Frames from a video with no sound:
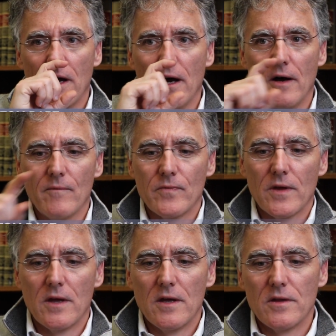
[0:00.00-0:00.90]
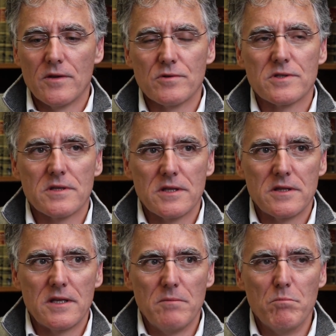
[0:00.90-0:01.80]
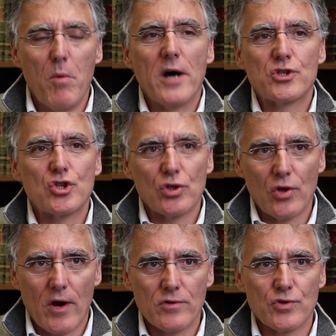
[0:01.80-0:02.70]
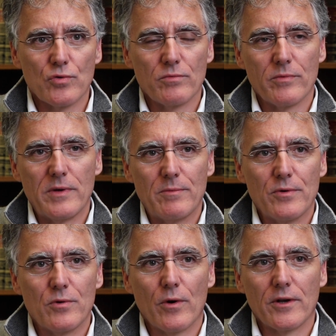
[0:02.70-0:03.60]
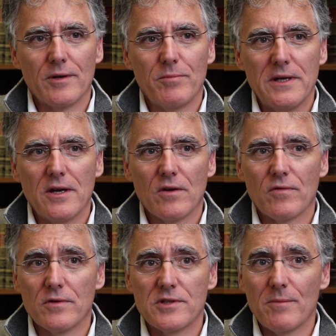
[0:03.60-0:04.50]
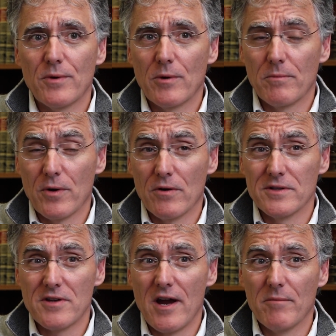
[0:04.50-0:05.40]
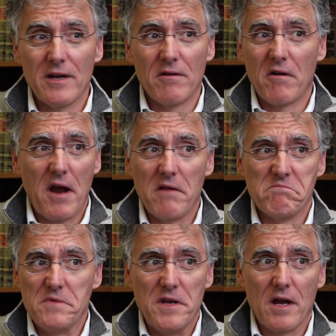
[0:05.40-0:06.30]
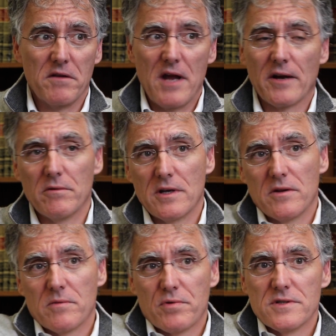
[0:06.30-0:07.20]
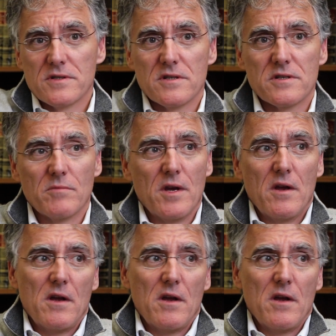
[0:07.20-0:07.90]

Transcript: Um, there's the much larger group of people who are going to be here for a temporary period of time and are not going down to the prison system.